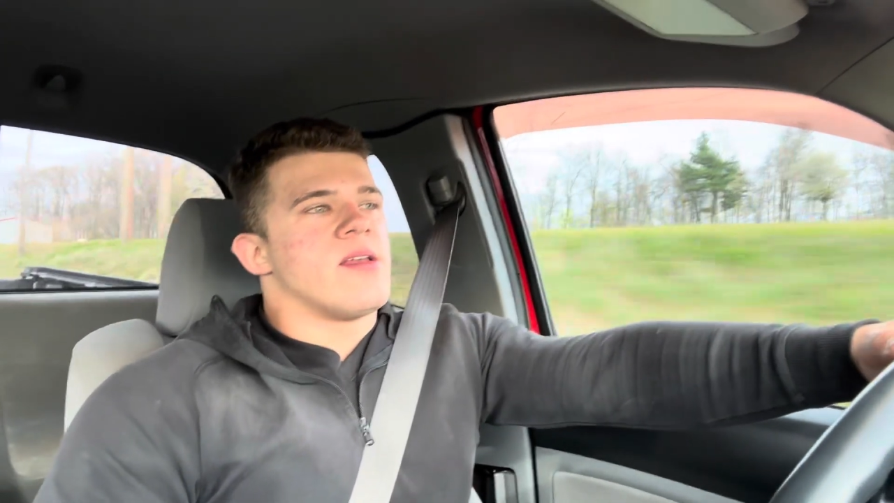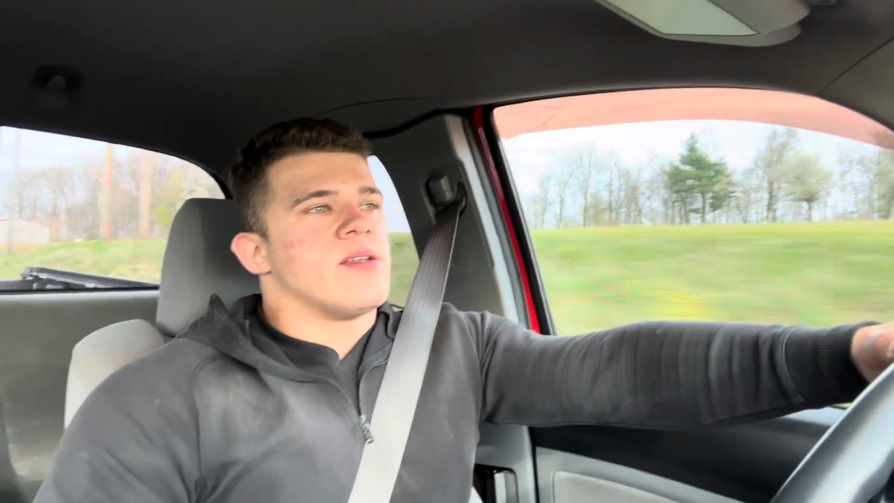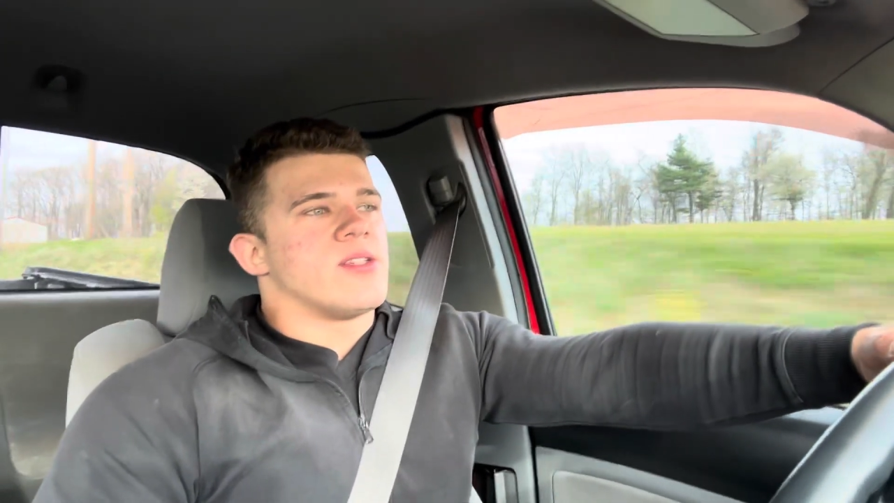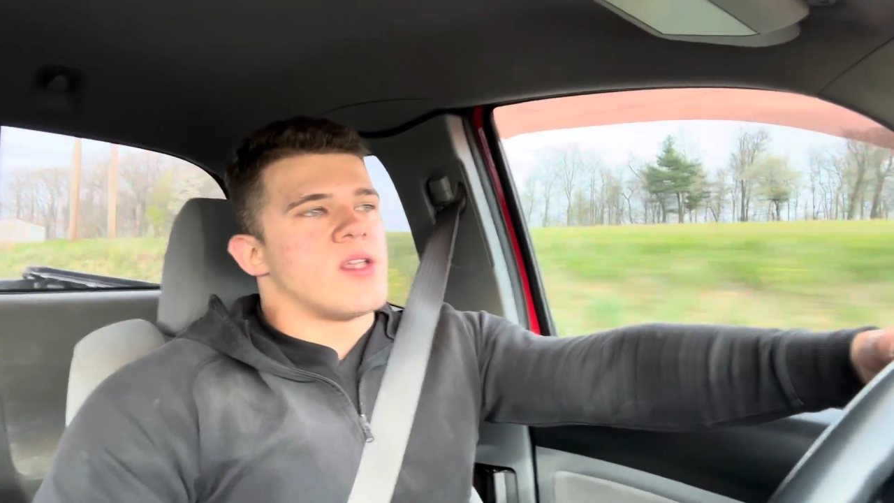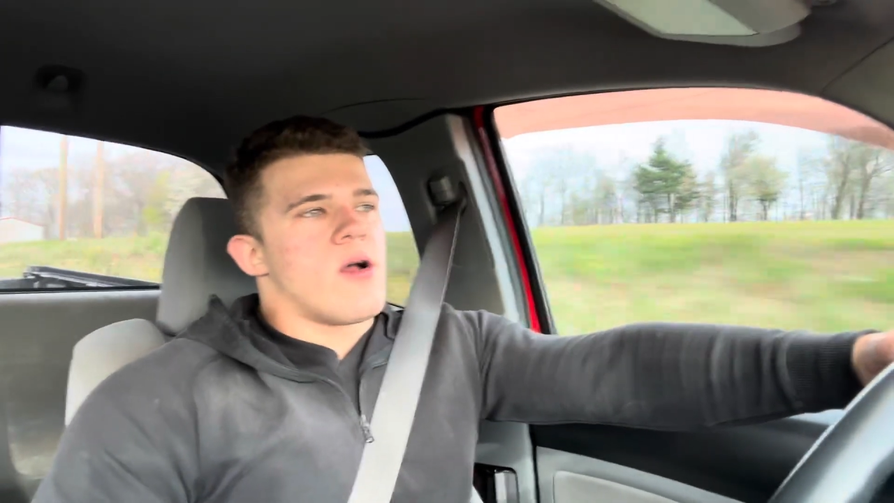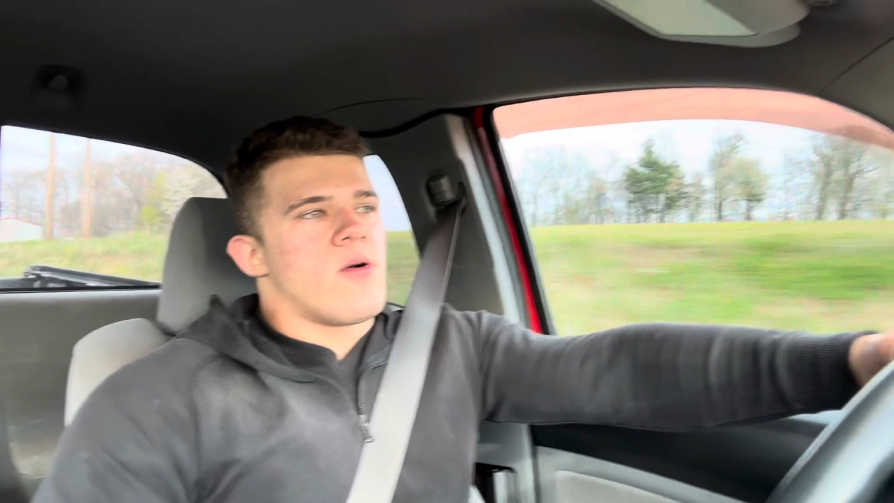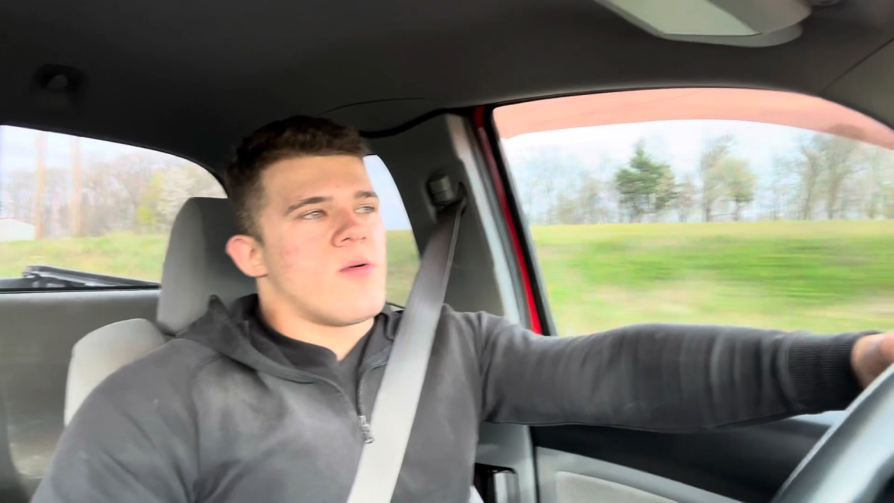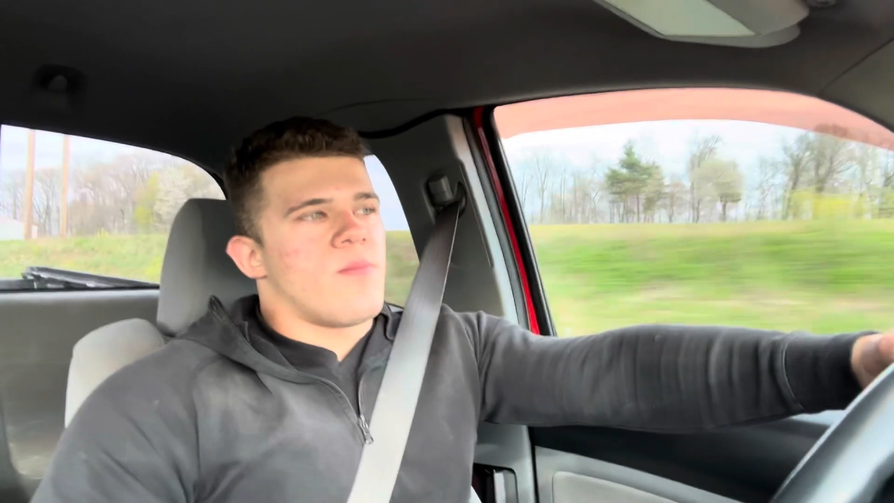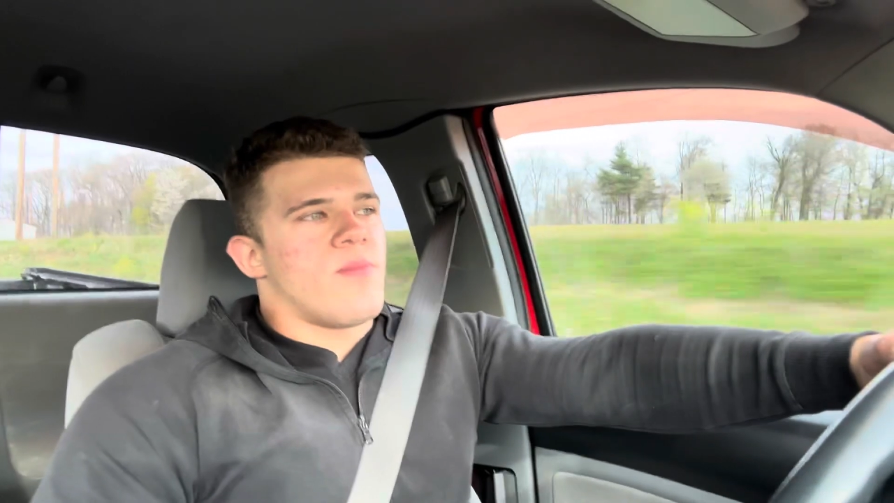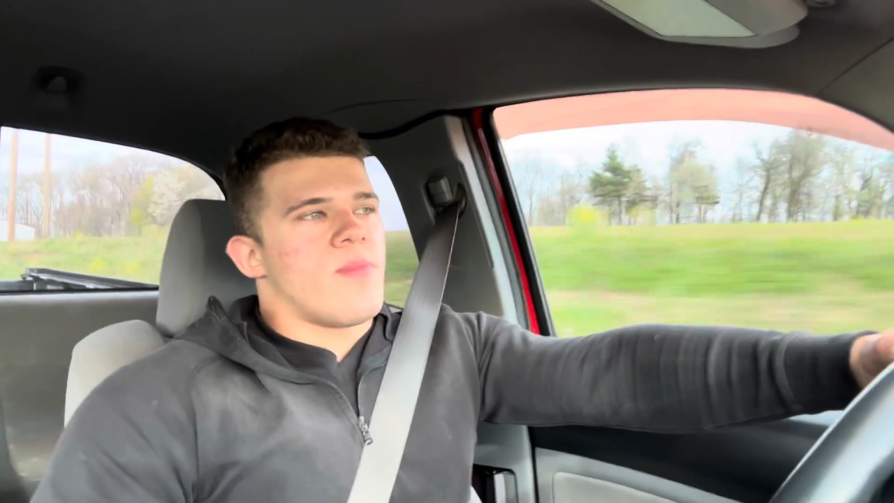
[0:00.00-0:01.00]
So,
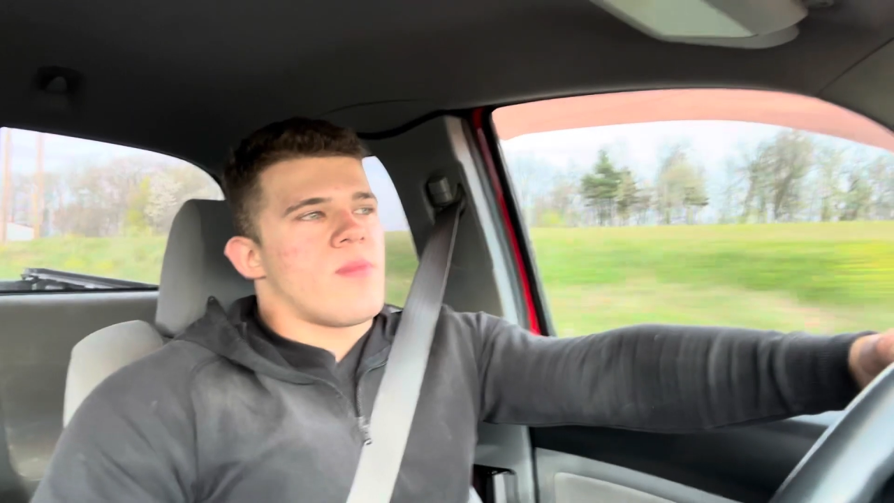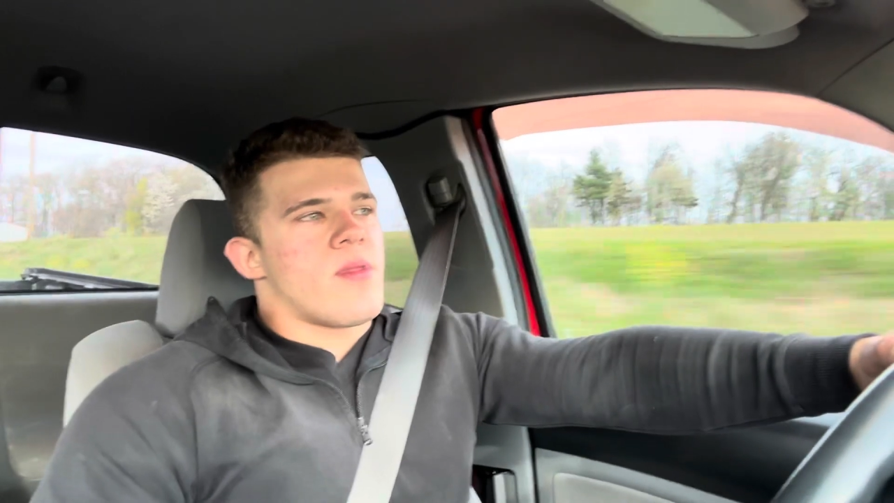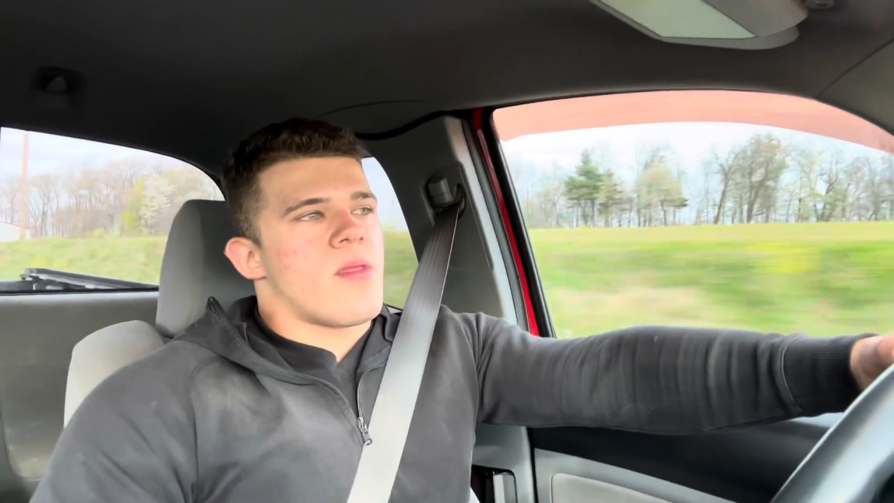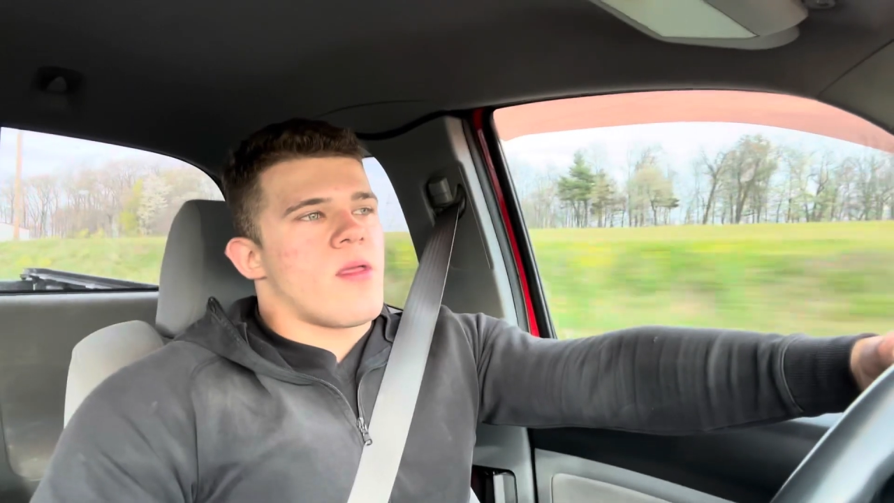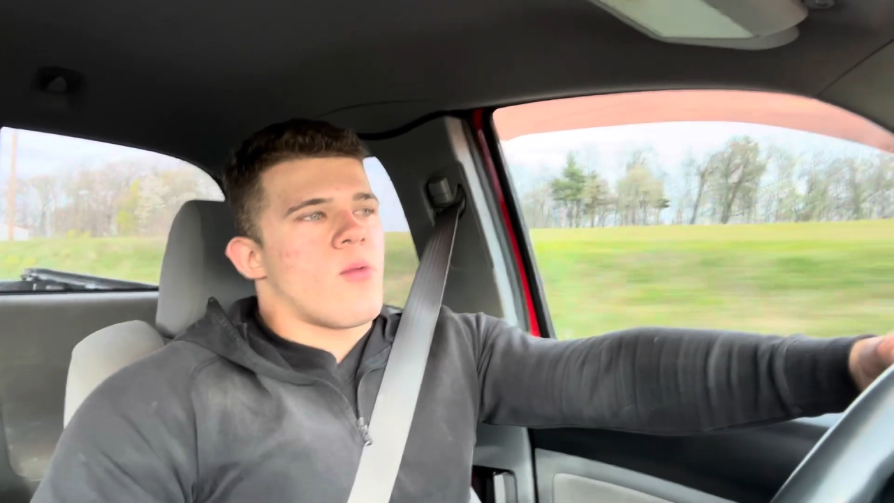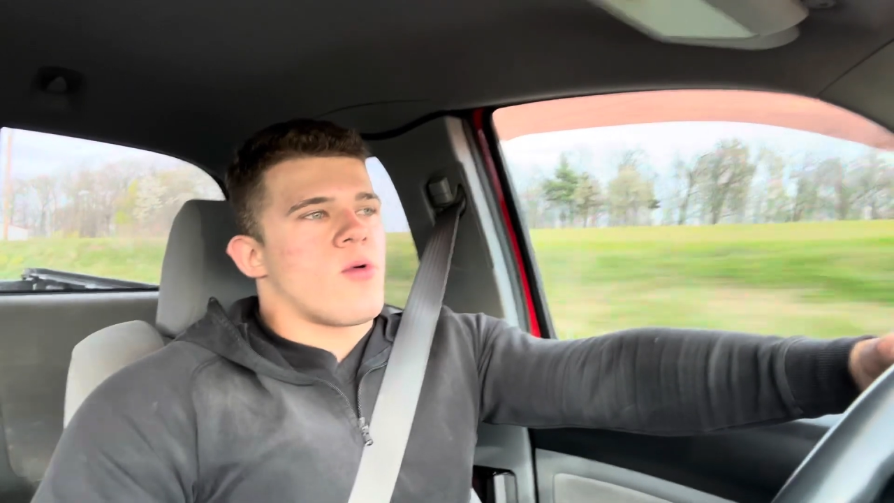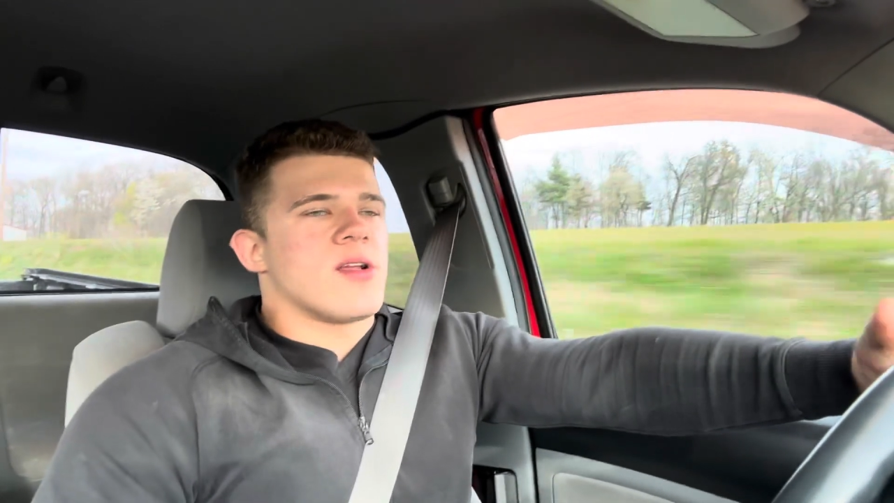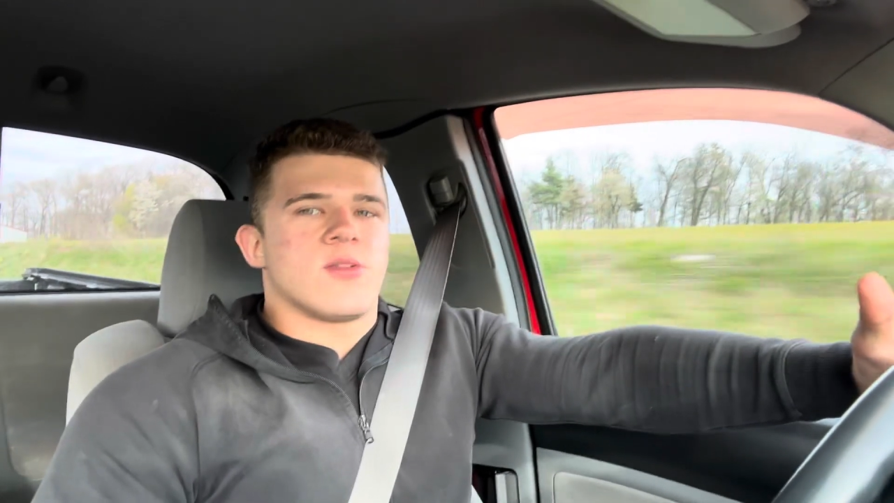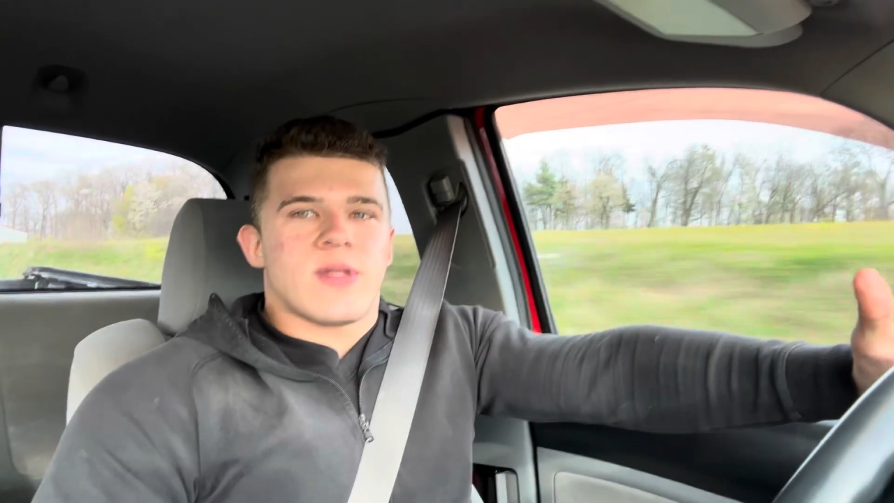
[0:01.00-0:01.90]
whereas